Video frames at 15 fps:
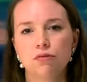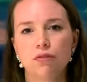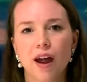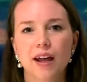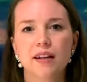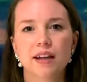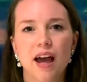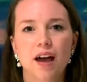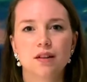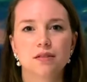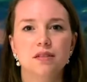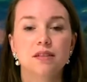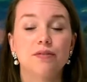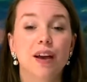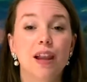right now
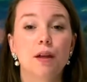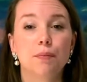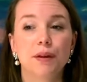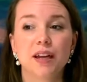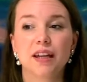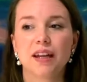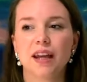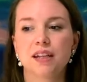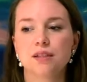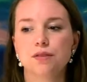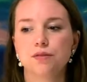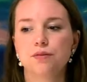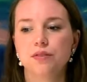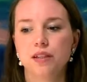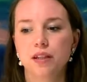to develop it and
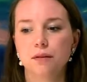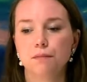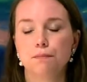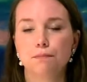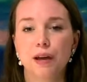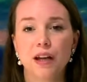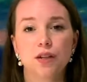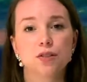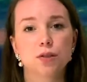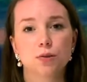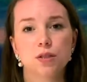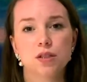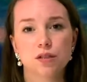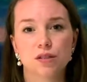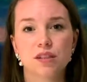to feel better
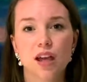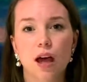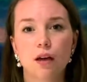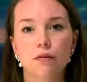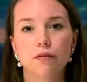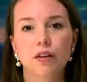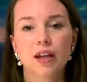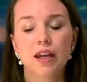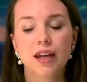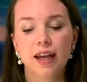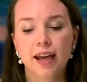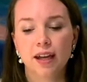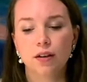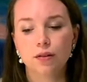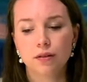towards yourself.
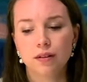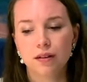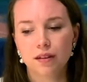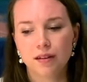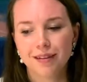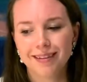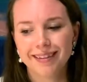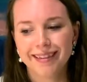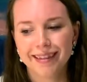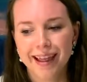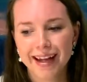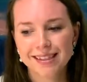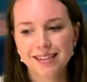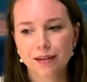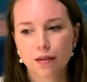And
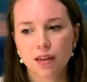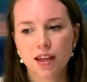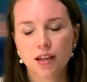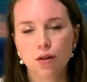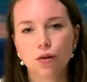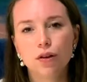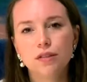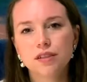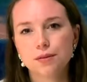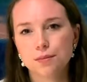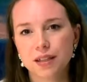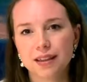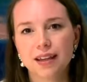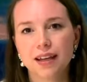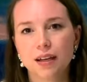that's the thing,
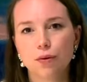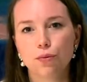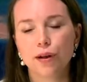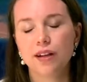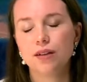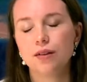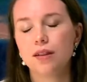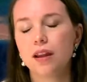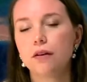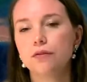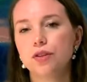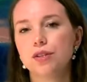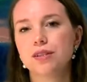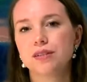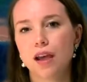ultimately, when you love
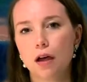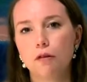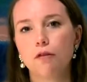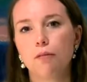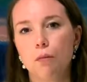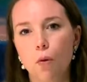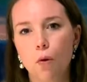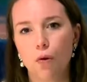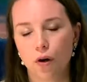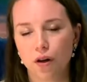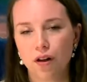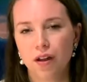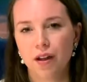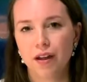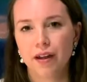yourself
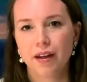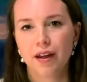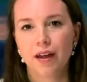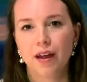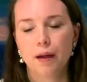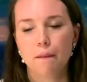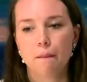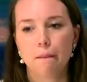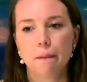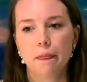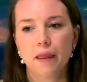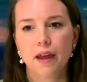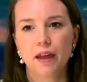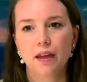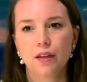more,
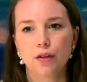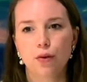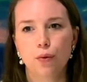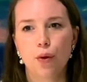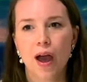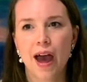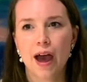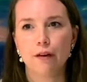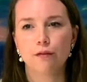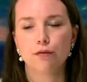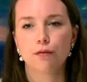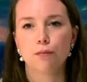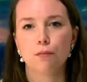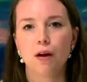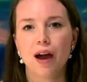you have
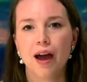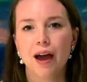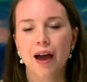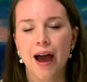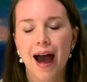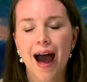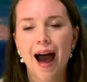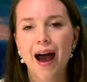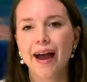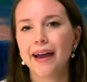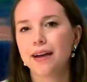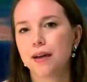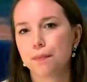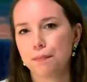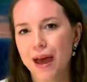a
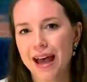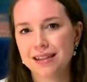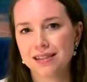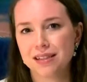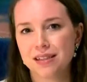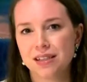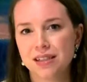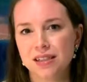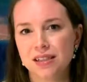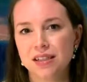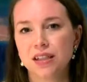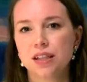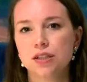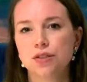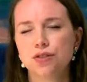higher capacity
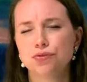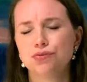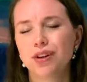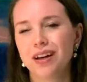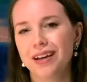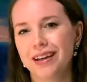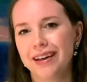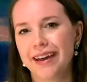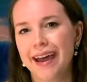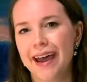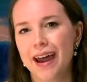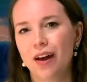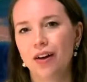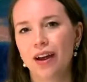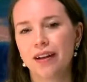to really
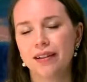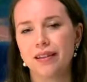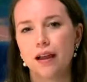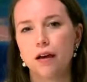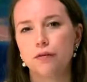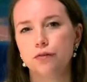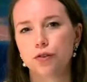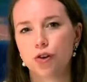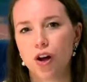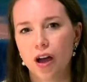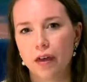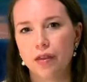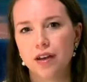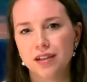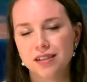care and love for
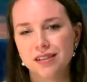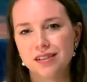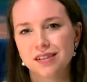others.